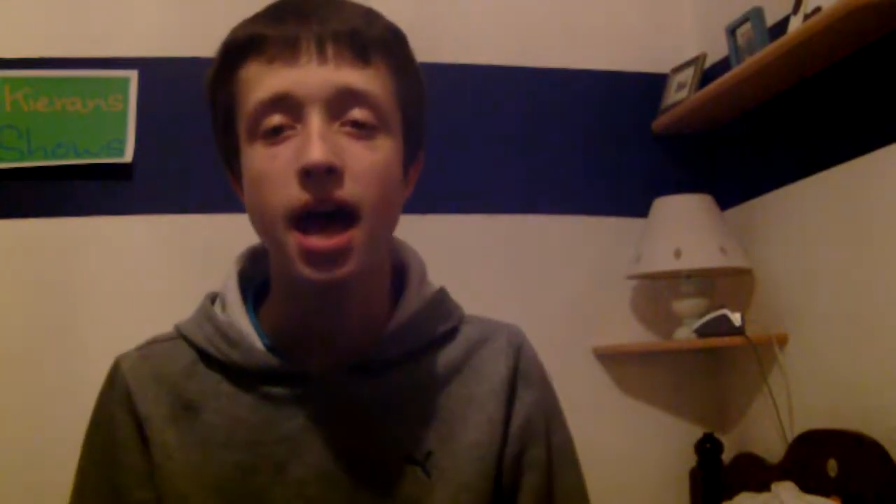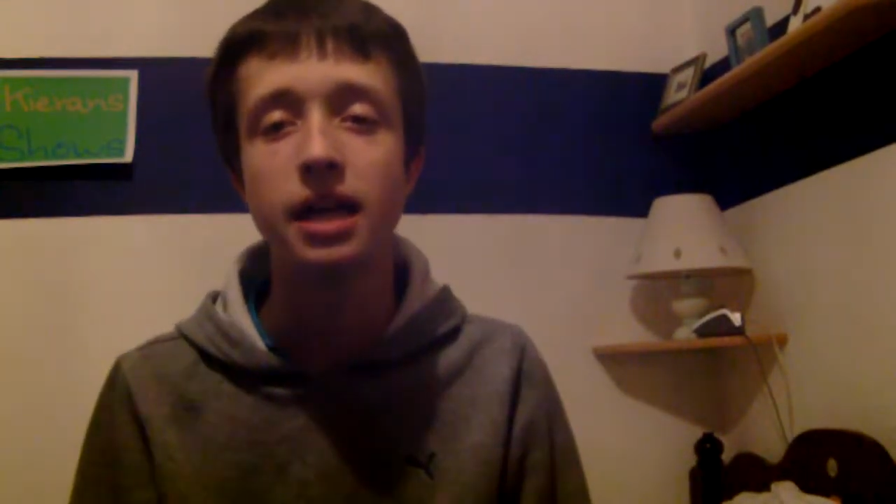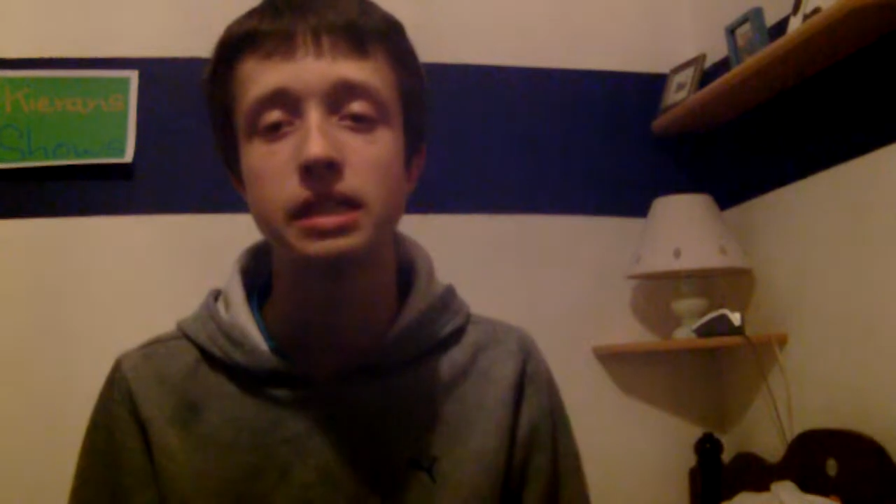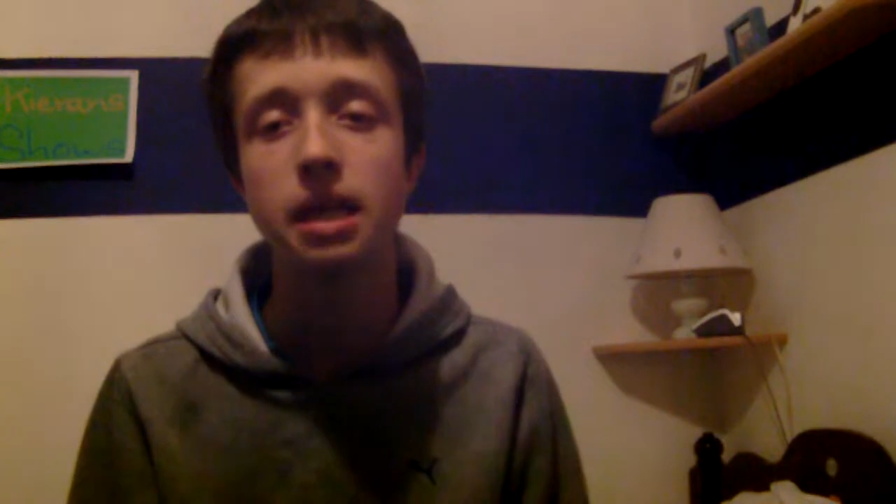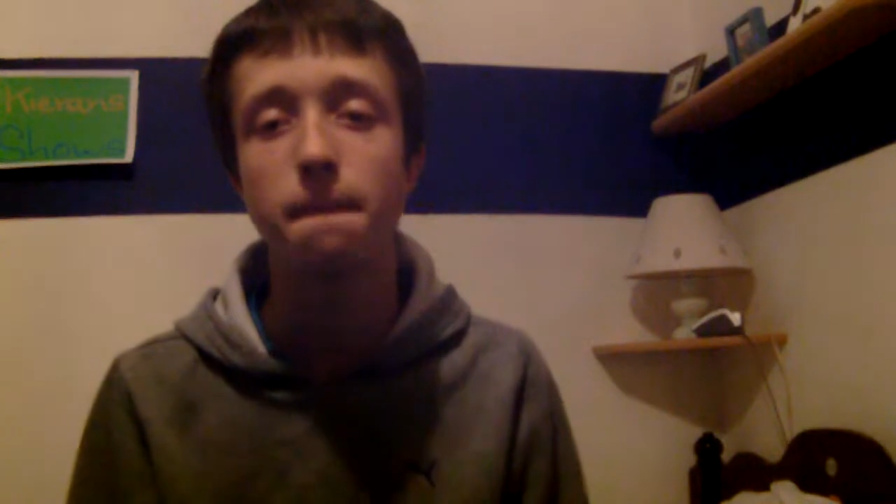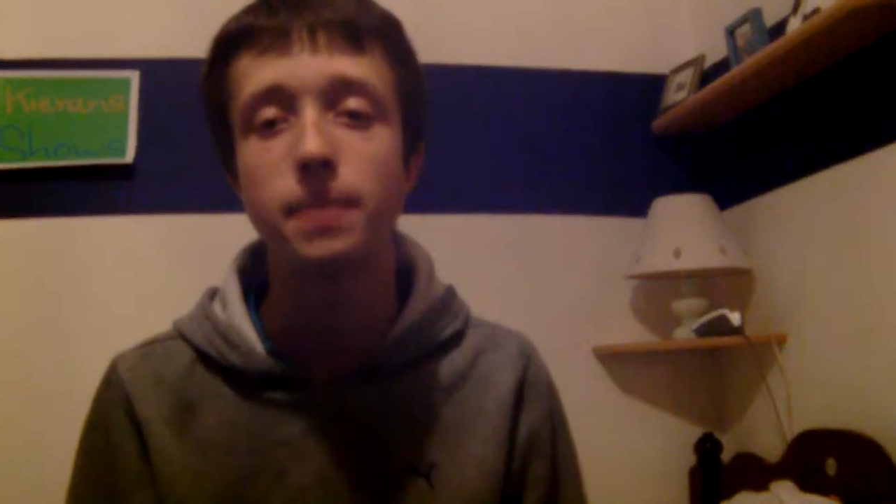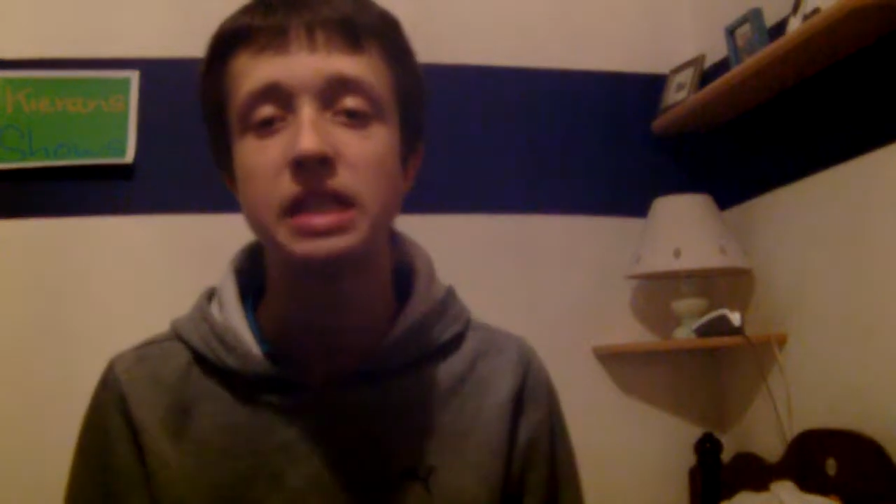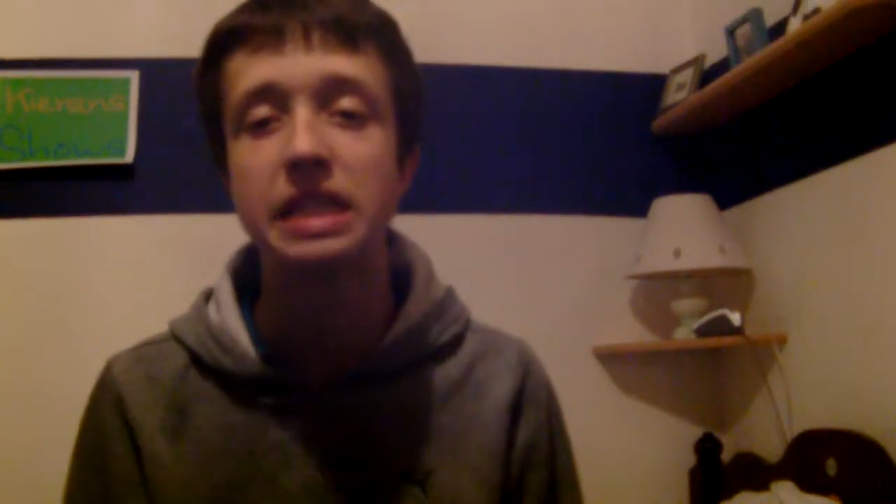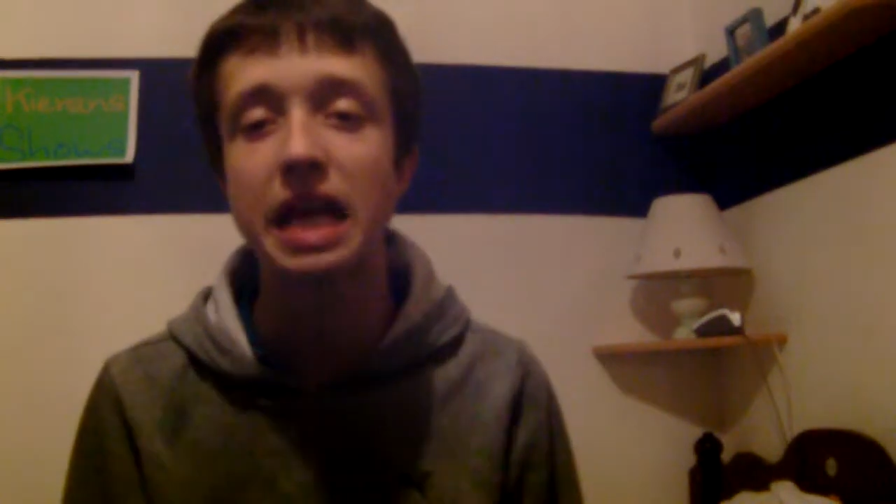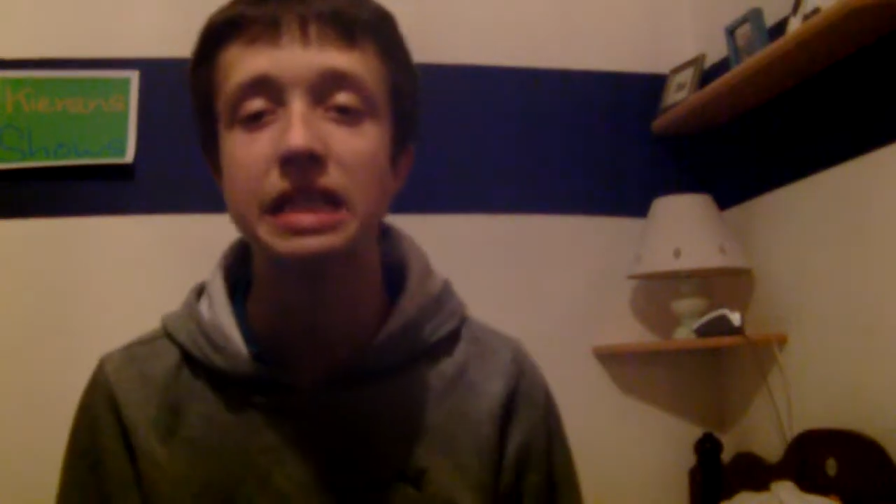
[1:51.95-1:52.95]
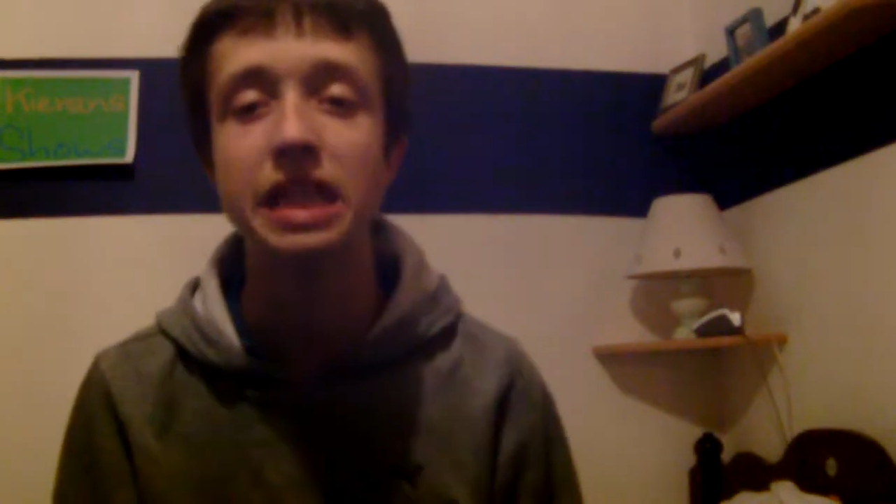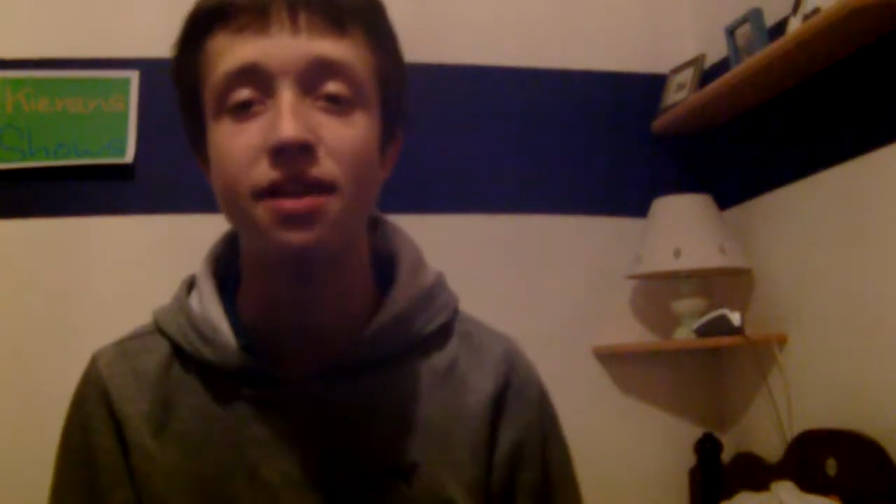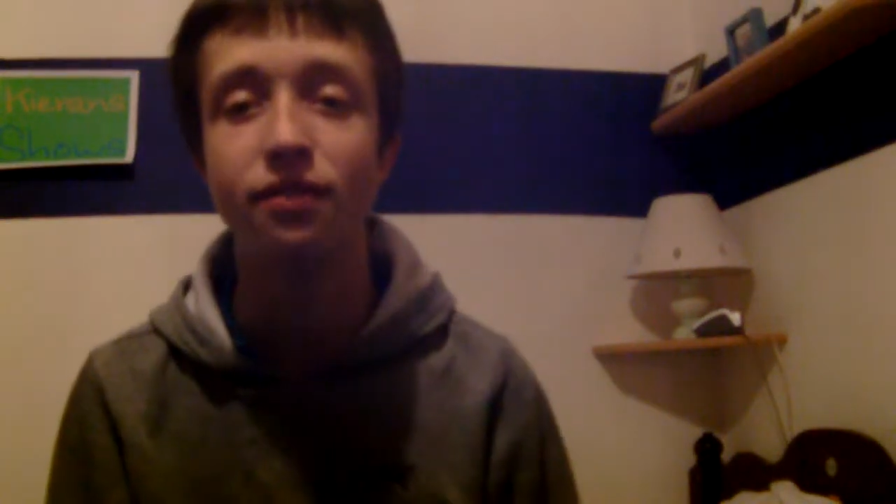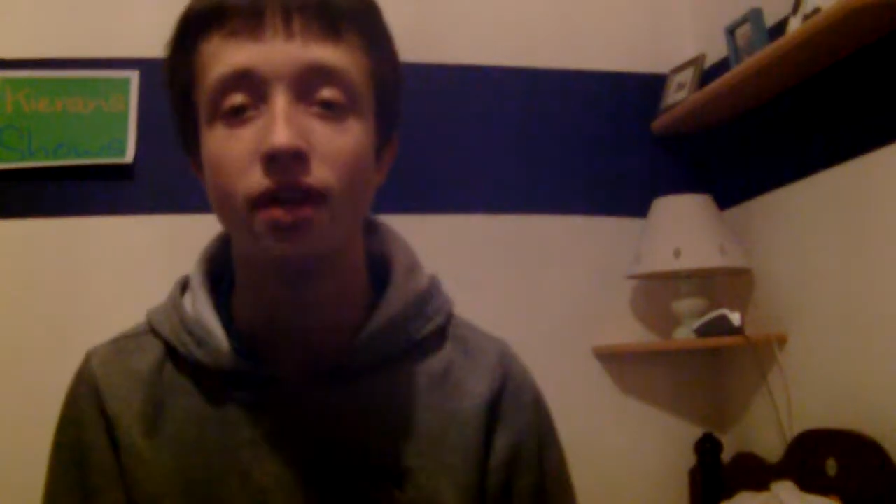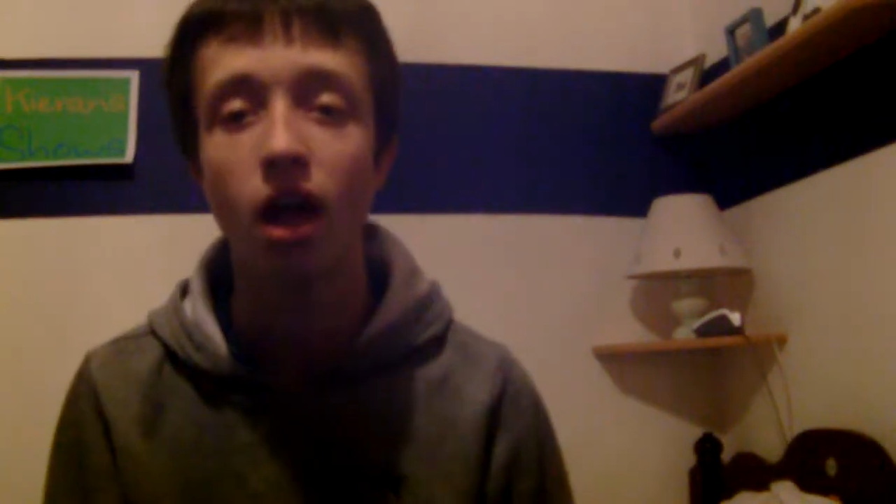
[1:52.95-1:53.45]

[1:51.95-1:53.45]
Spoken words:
as a possessive.